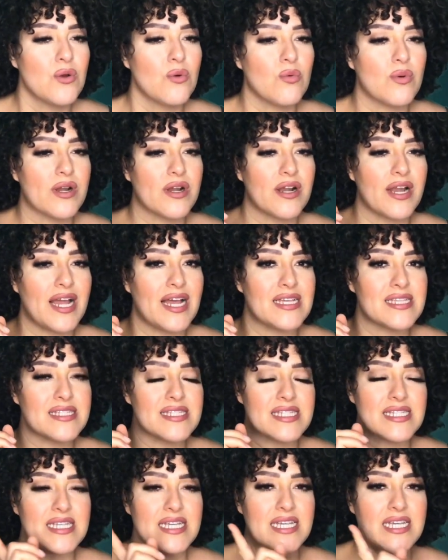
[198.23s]
whereas
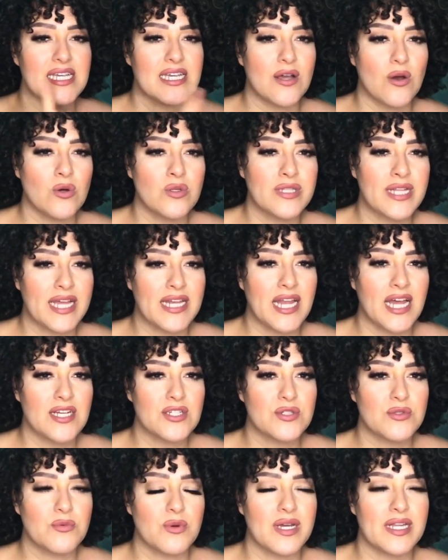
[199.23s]
the old
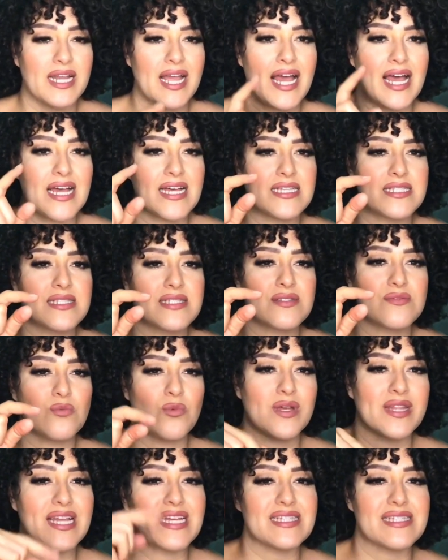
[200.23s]
900 one has
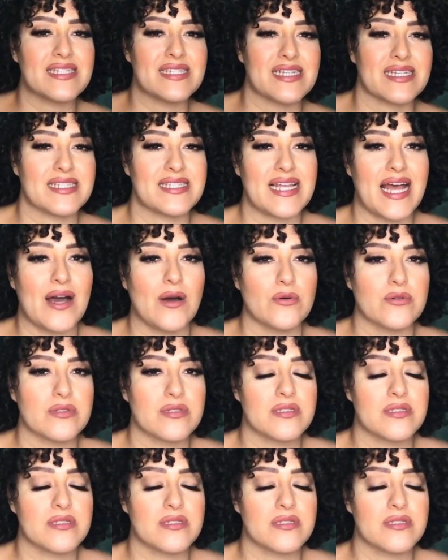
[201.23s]
one that sticks out.